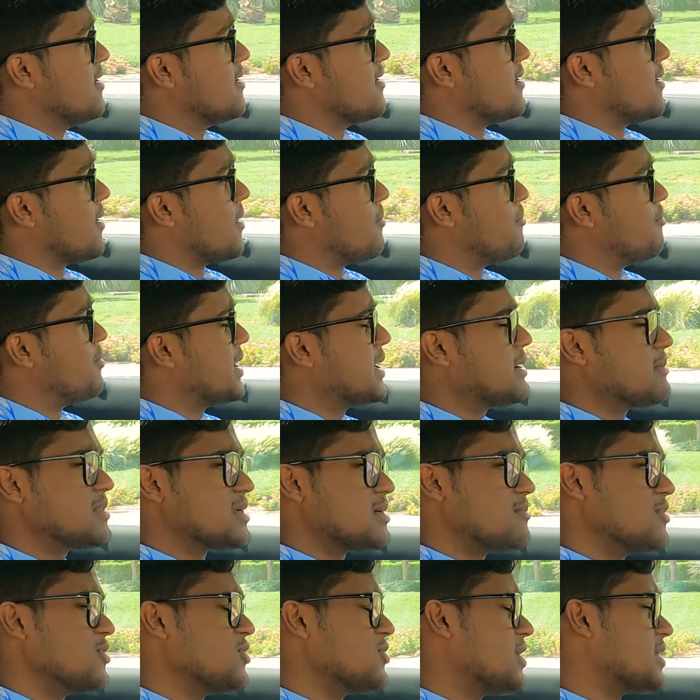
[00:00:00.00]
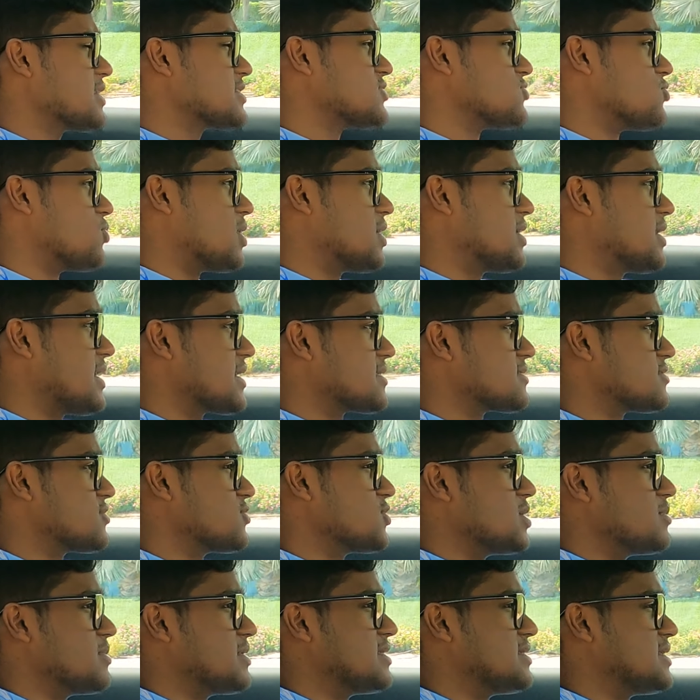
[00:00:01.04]
BMW X1,
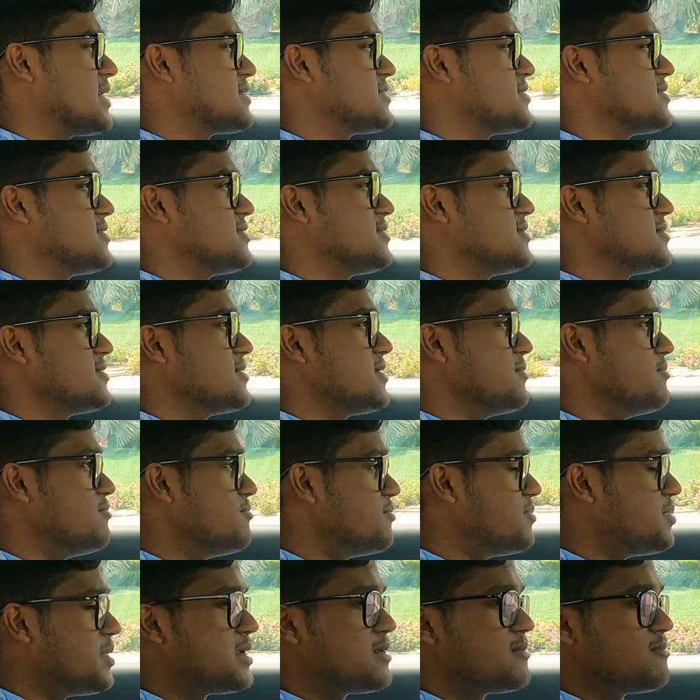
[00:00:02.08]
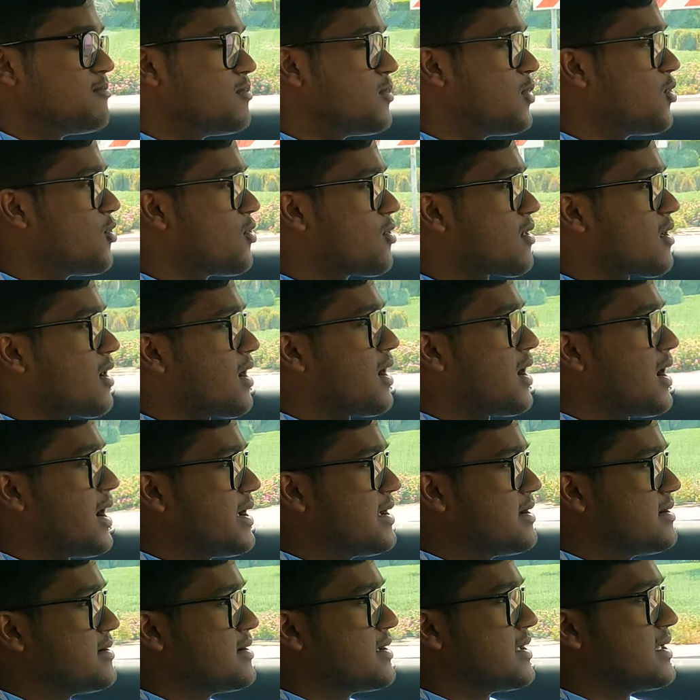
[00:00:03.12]
X2, I mean, that's a bit more
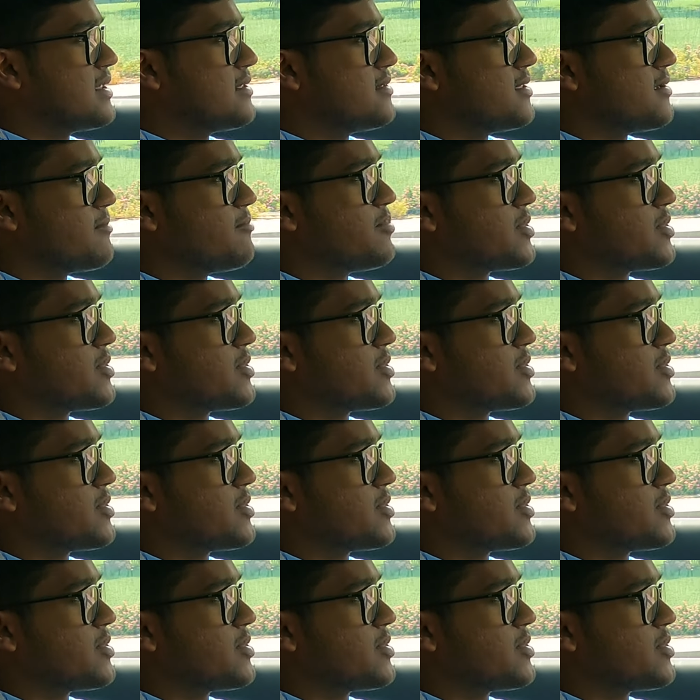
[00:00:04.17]
higher in the